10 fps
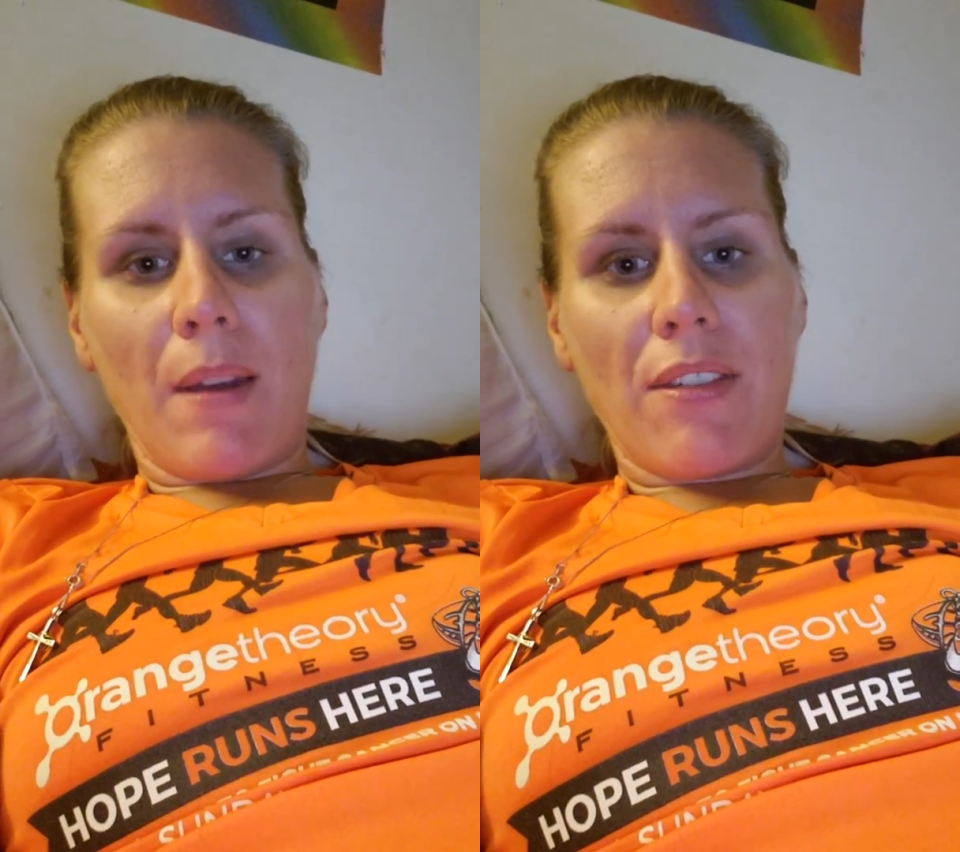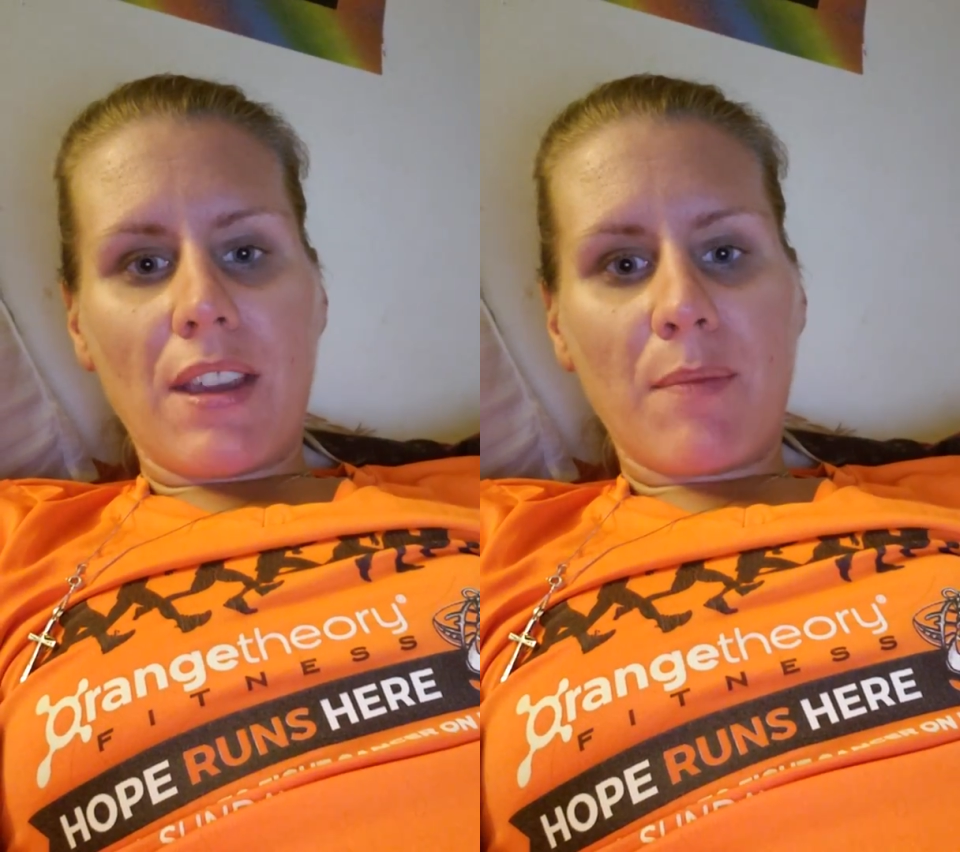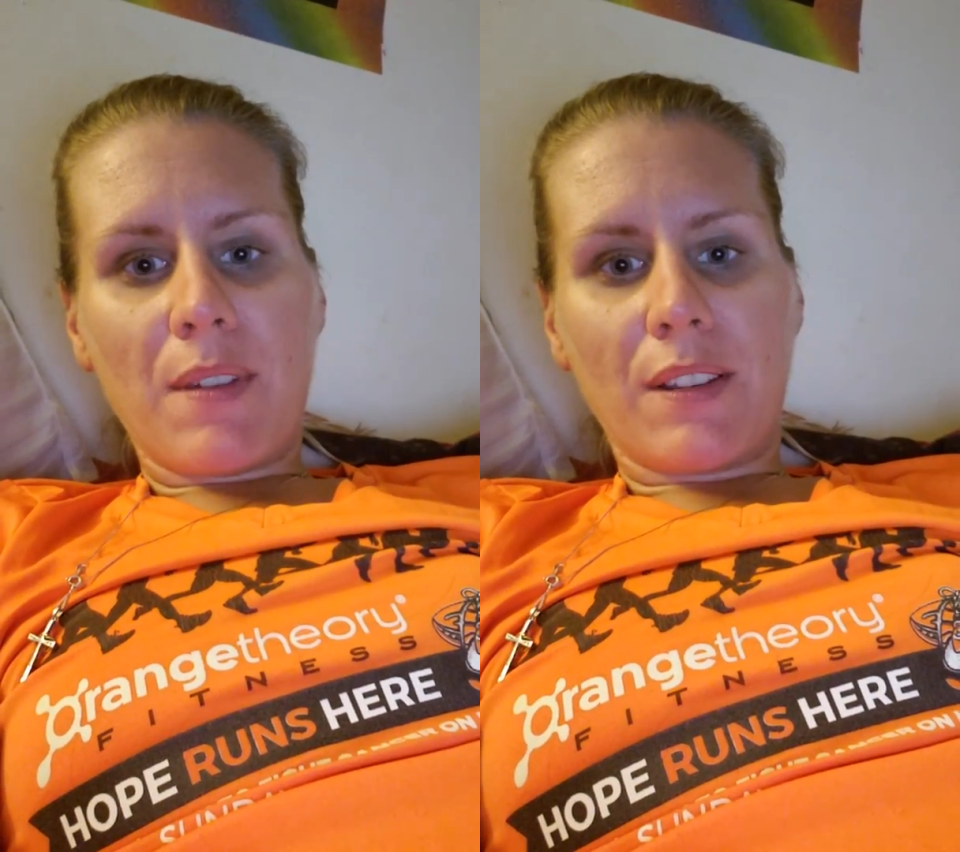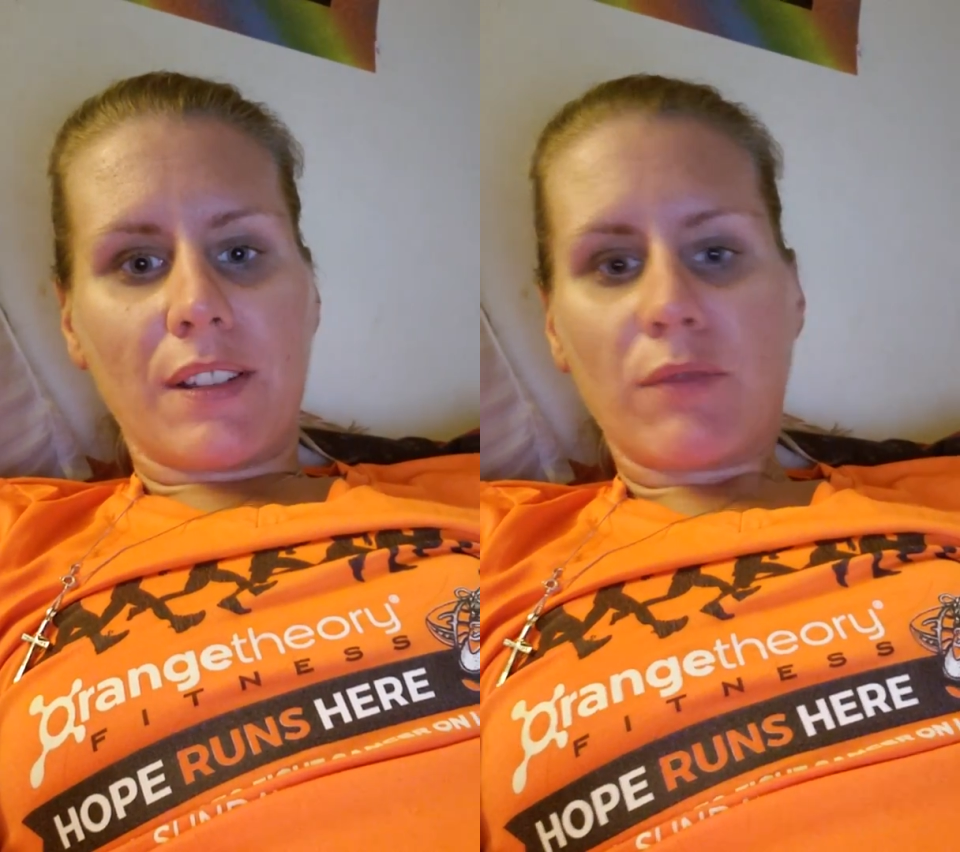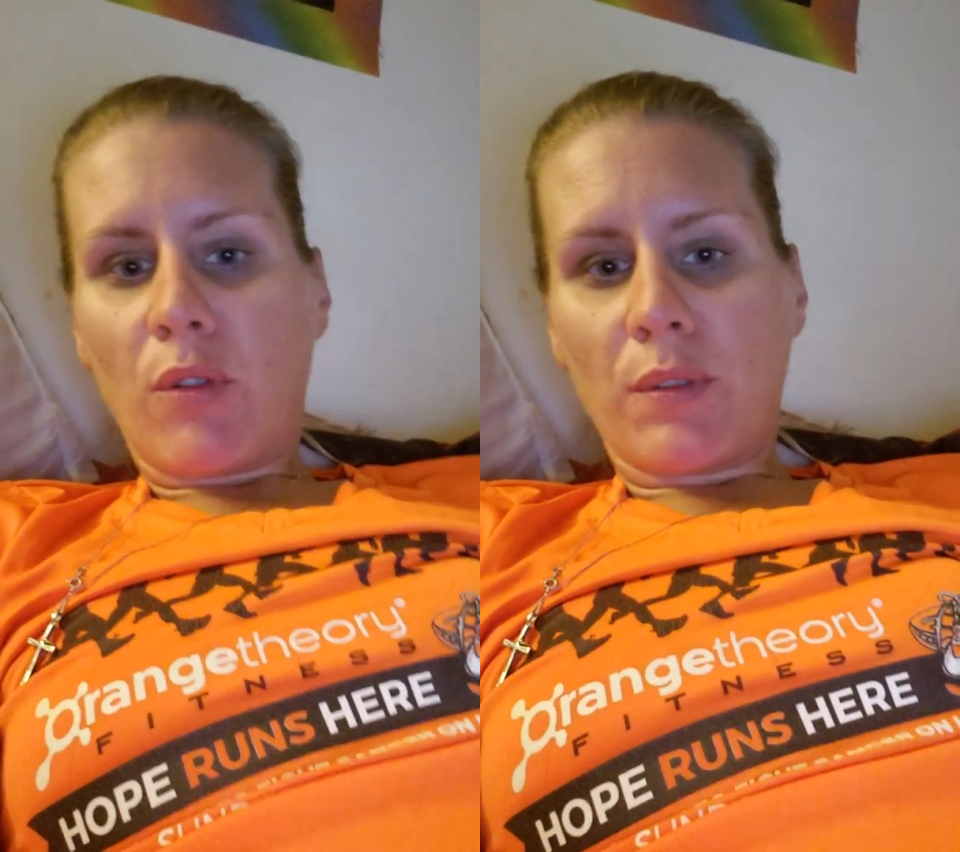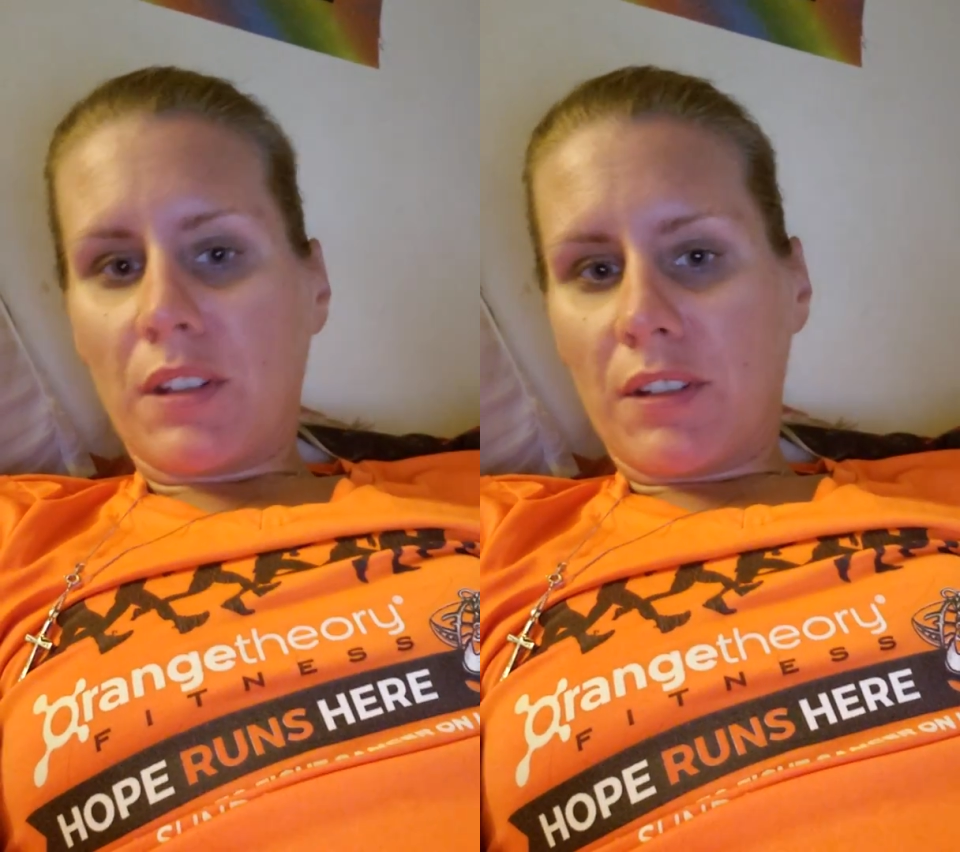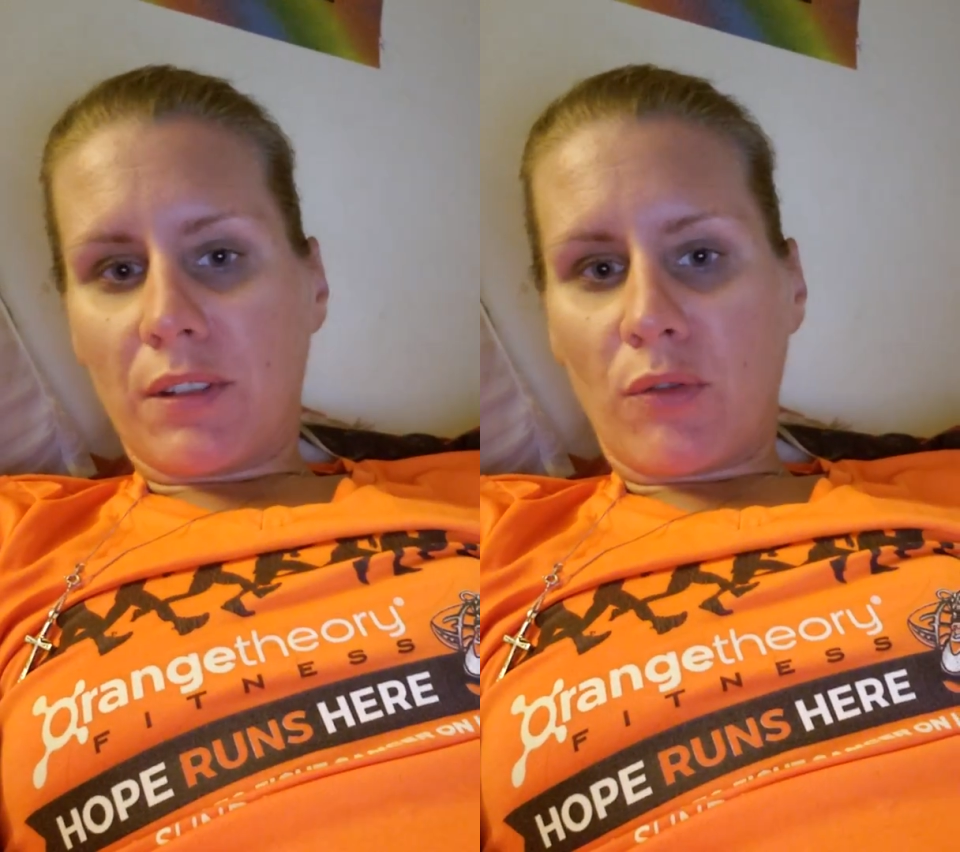I think because Rosie does a